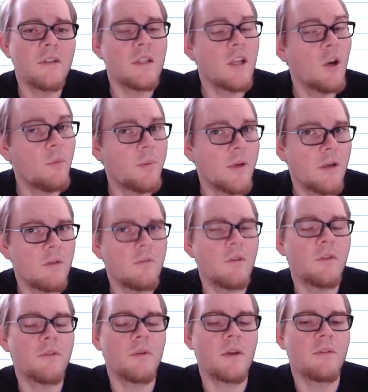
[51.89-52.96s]
in the open
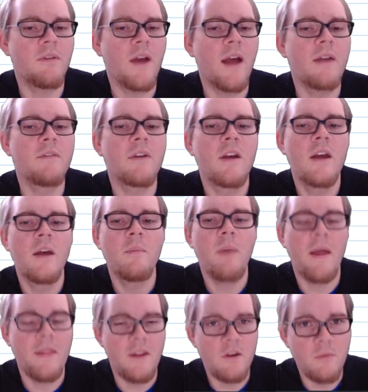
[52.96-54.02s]
interval 3 to 5,
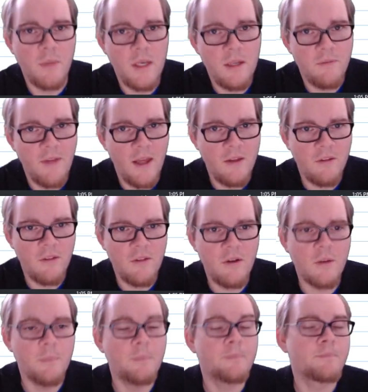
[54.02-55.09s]
by the intermediate value
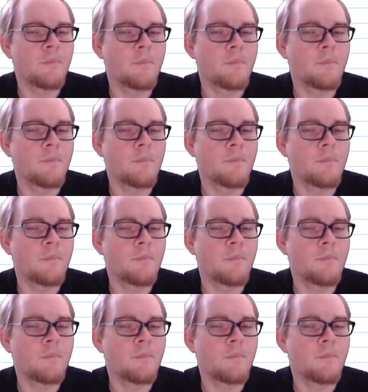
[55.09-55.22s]
theorem.